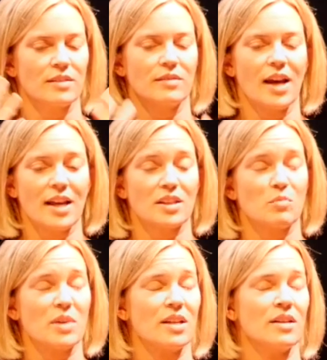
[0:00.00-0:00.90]
has
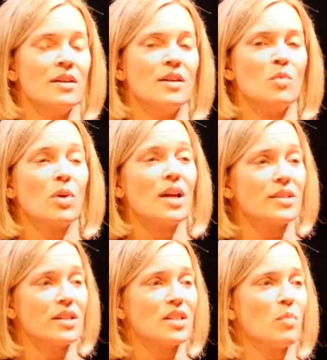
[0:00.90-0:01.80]
to be
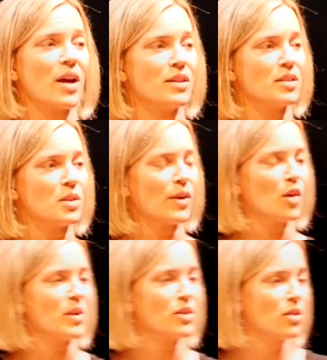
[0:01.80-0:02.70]
processed by the
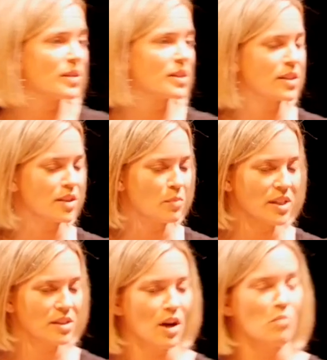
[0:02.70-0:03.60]
developing nervous system, and
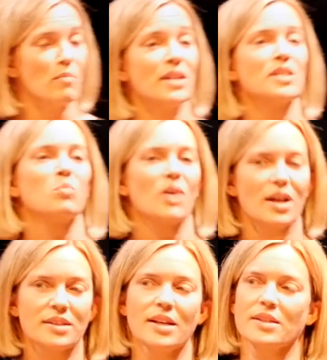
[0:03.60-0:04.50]
it's not meant to
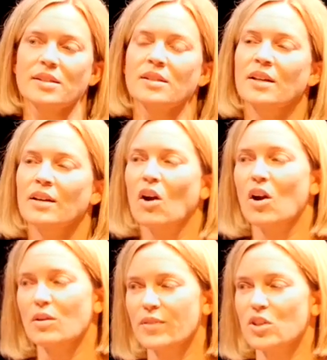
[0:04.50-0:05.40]
process
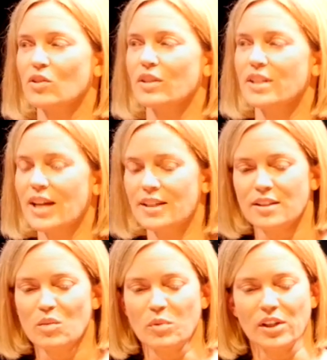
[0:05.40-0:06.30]
artificial intense
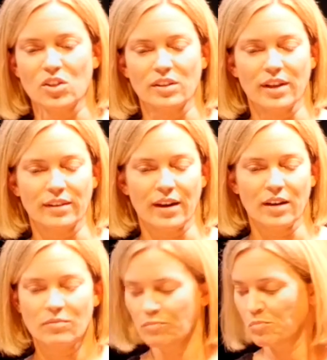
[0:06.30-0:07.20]
stimulation like
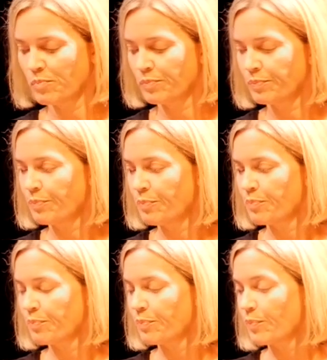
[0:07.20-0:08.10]
that.
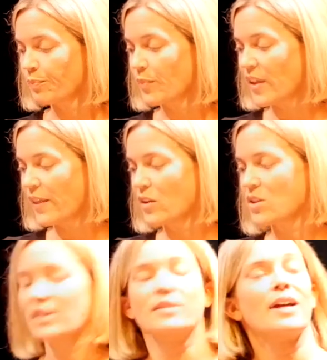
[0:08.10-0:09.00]
Then
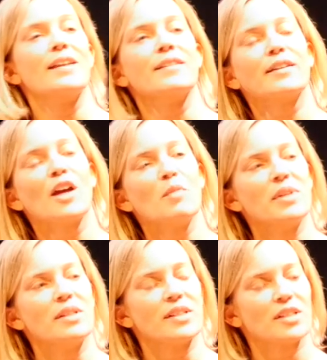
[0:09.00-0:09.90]
there's the light that's
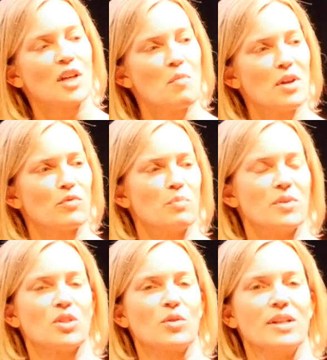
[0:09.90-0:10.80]
coming from the
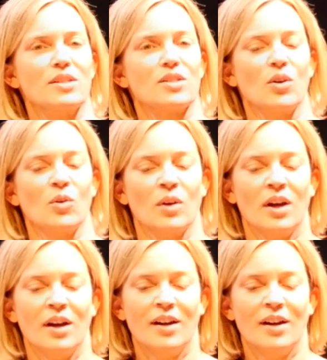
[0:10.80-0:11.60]
screen. So,